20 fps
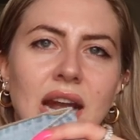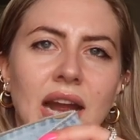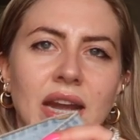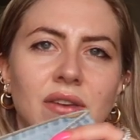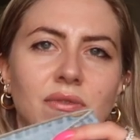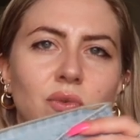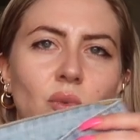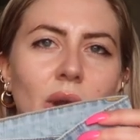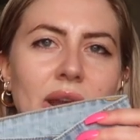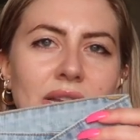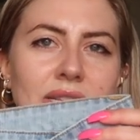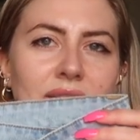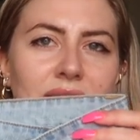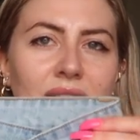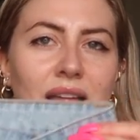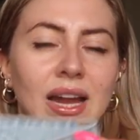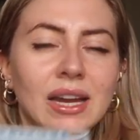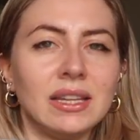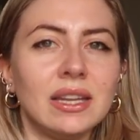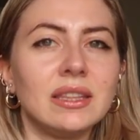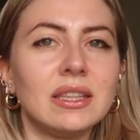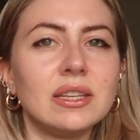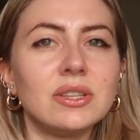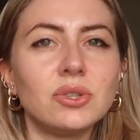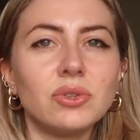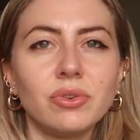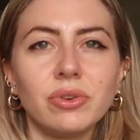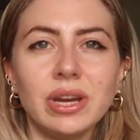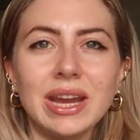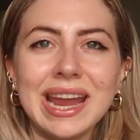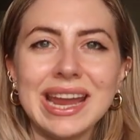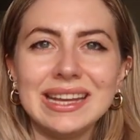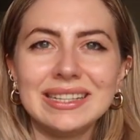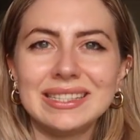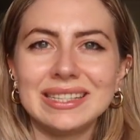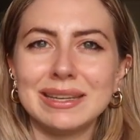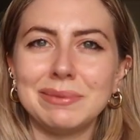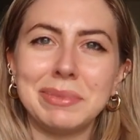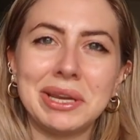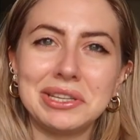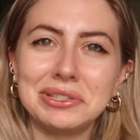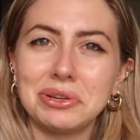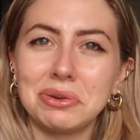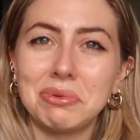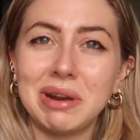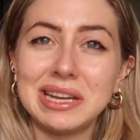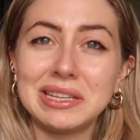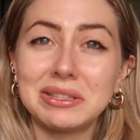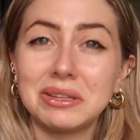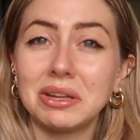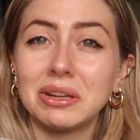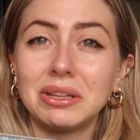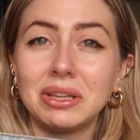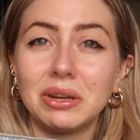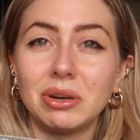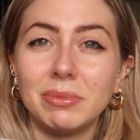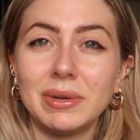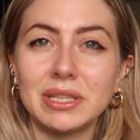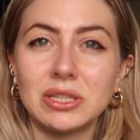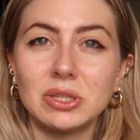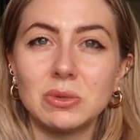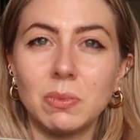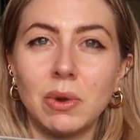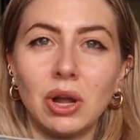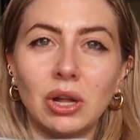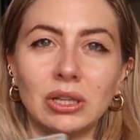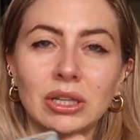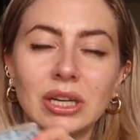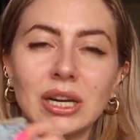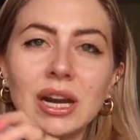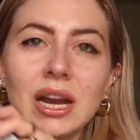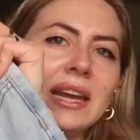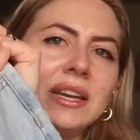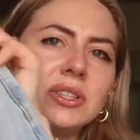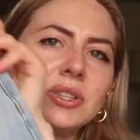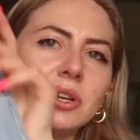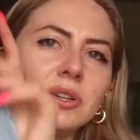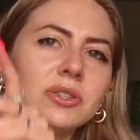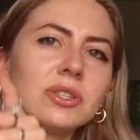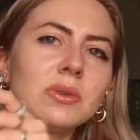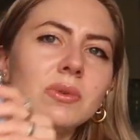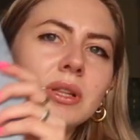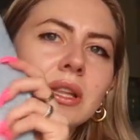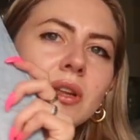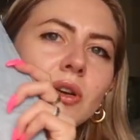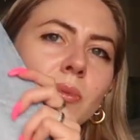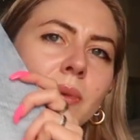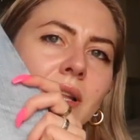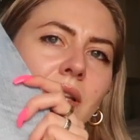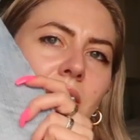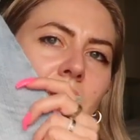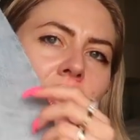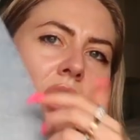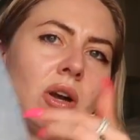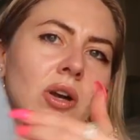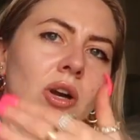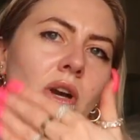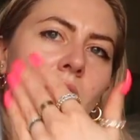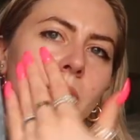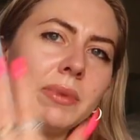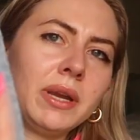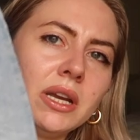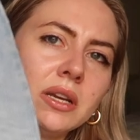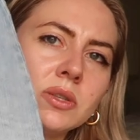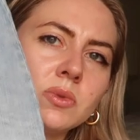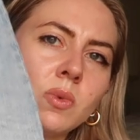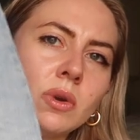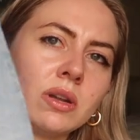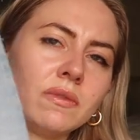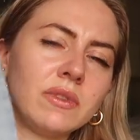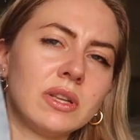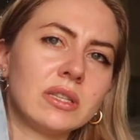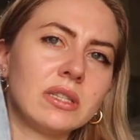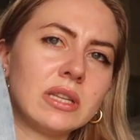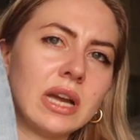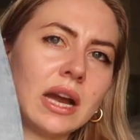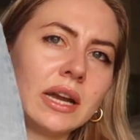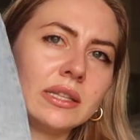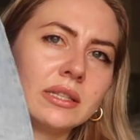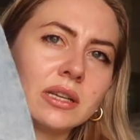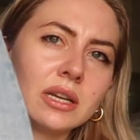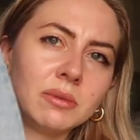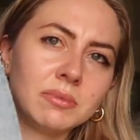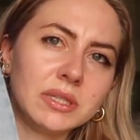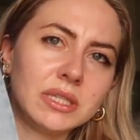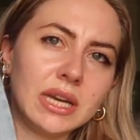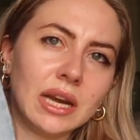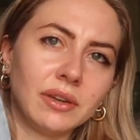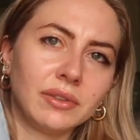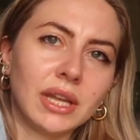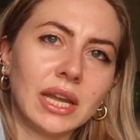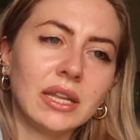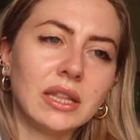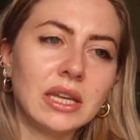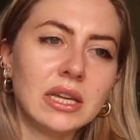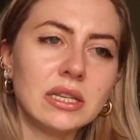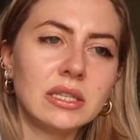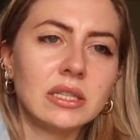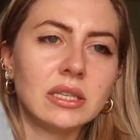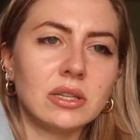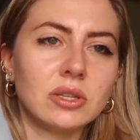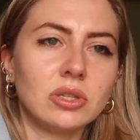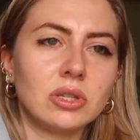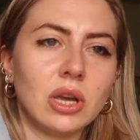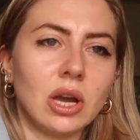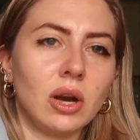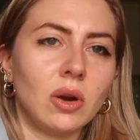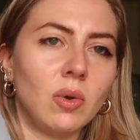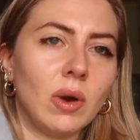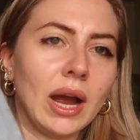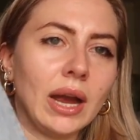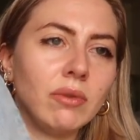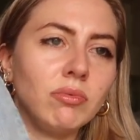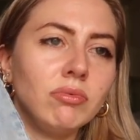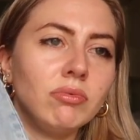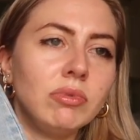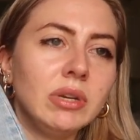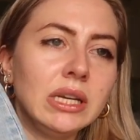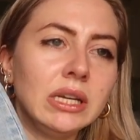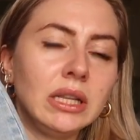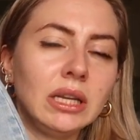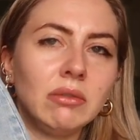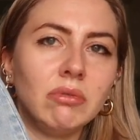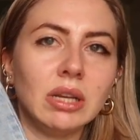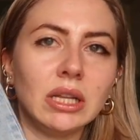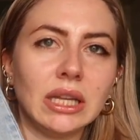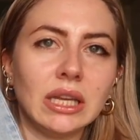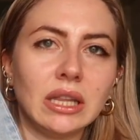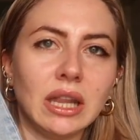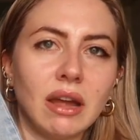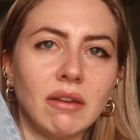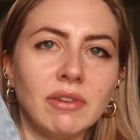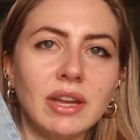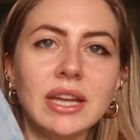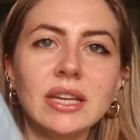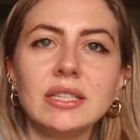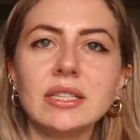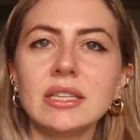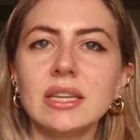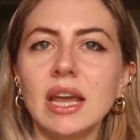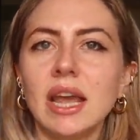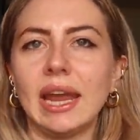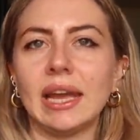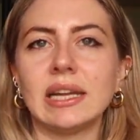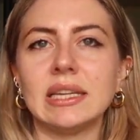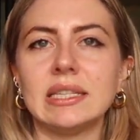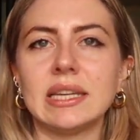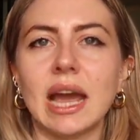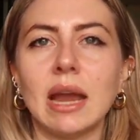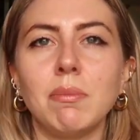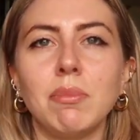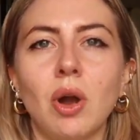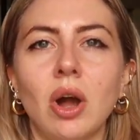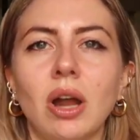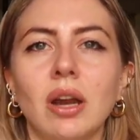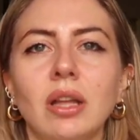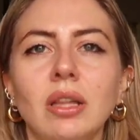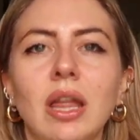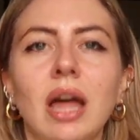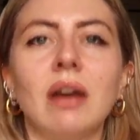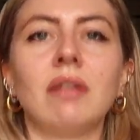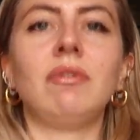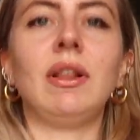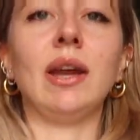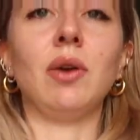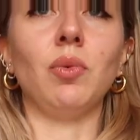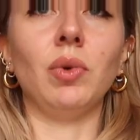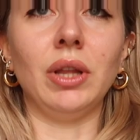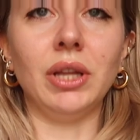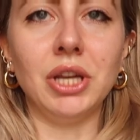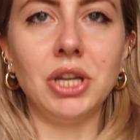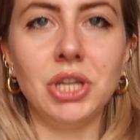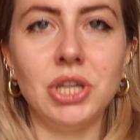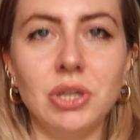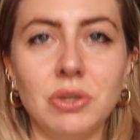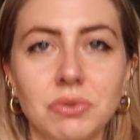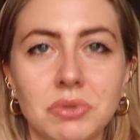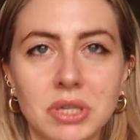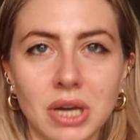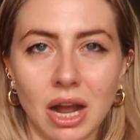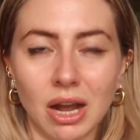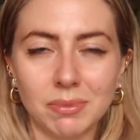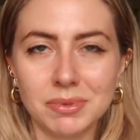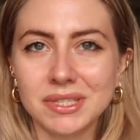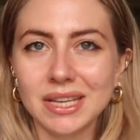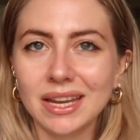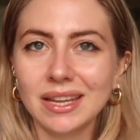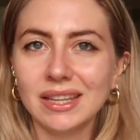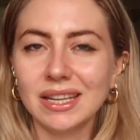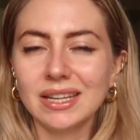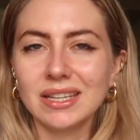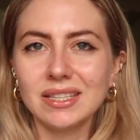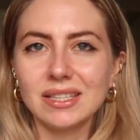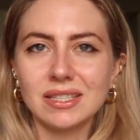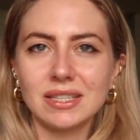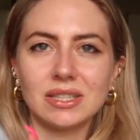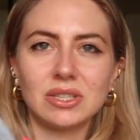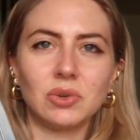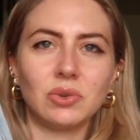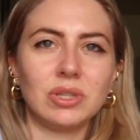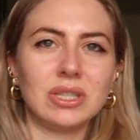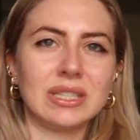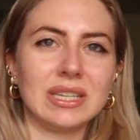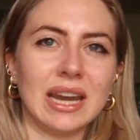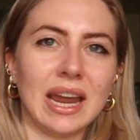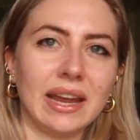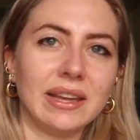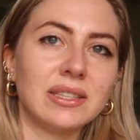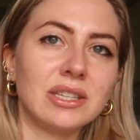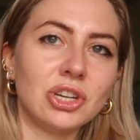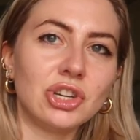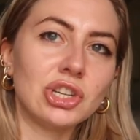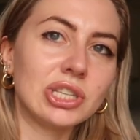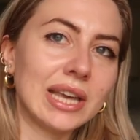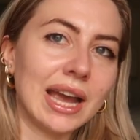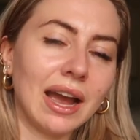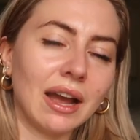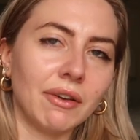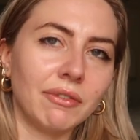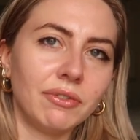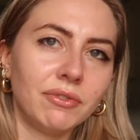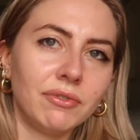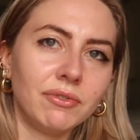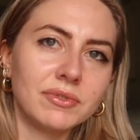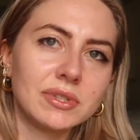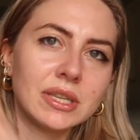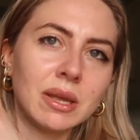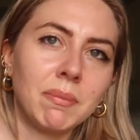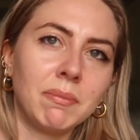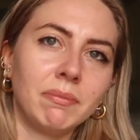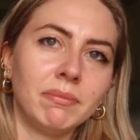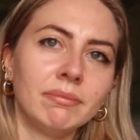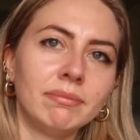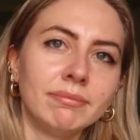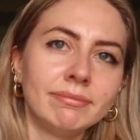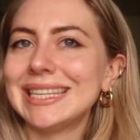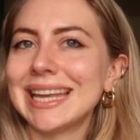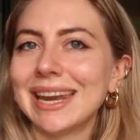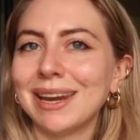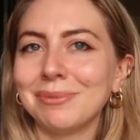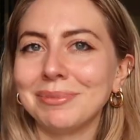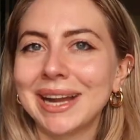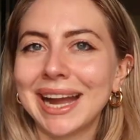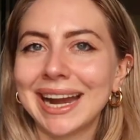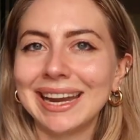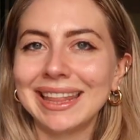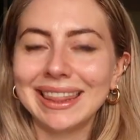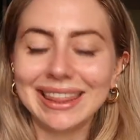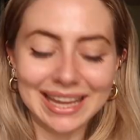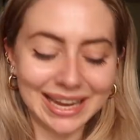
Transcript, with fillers: kind of waistline that this creates. It makes your waist look a little bit smaller and it's also a little bit longer because one of the sides comes down like this. So I really, really love it and I brought a lot of like really cute tops like this so it's nice to just have some denim kind of